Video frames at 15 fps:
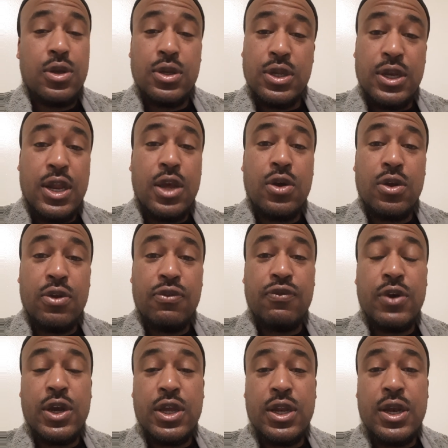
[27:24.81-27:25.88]
then they're gonna
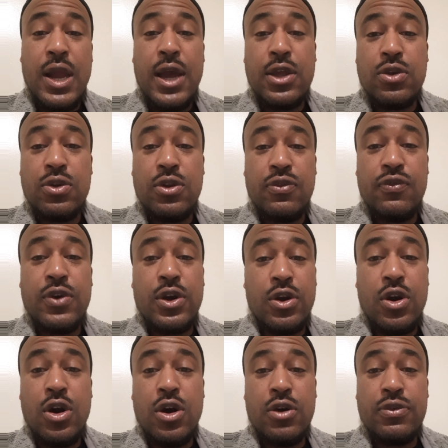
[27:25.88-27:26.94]
fucking knock you the fuck
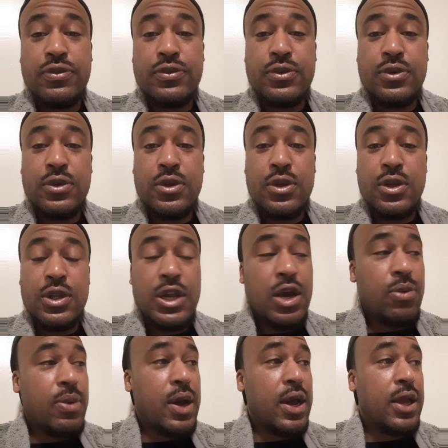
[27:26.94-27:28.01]
off.
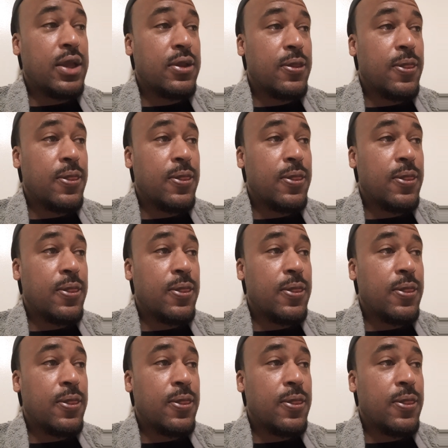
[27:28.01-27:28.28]
That's why